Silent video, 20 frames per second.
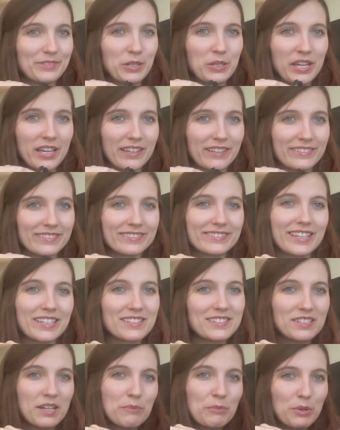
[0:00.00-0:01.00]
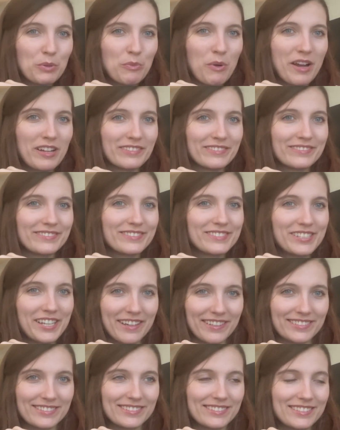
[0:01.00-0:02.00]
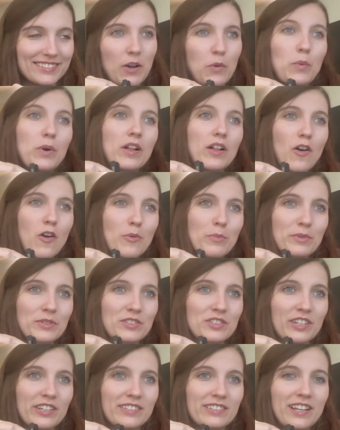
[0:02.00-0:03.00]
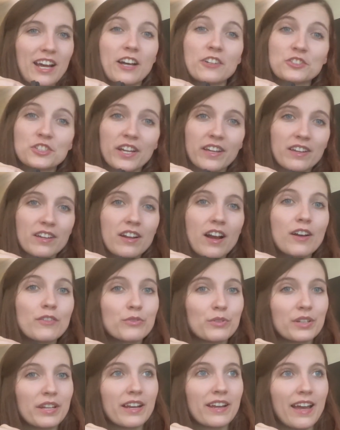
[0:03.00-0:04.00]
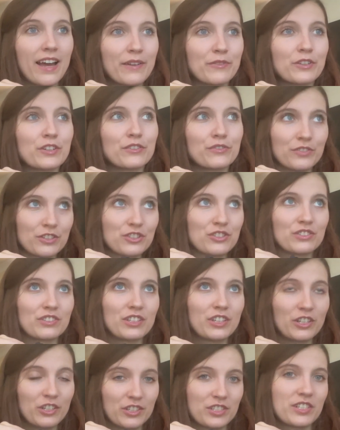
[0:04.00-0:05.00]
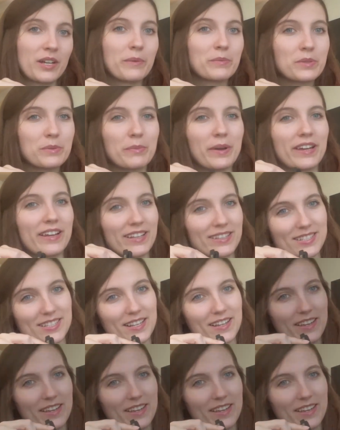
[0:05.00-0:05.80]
Okay, that's number 1 done. Well, almost done. I'll check it off when I have it officially hooked up to my Etsy